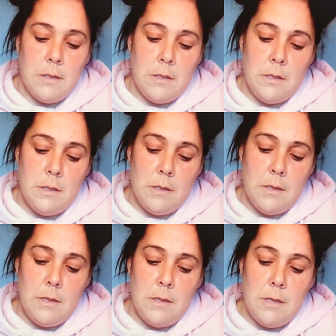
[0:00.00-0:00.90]
double
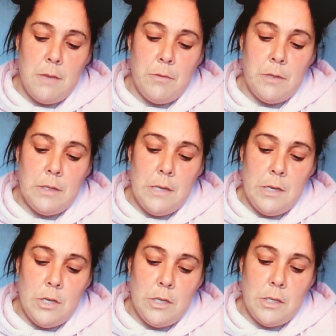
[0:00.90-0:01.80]
stitch and
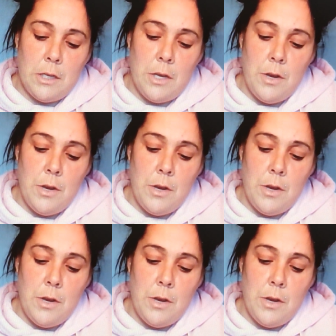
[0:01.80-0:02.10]
secure them.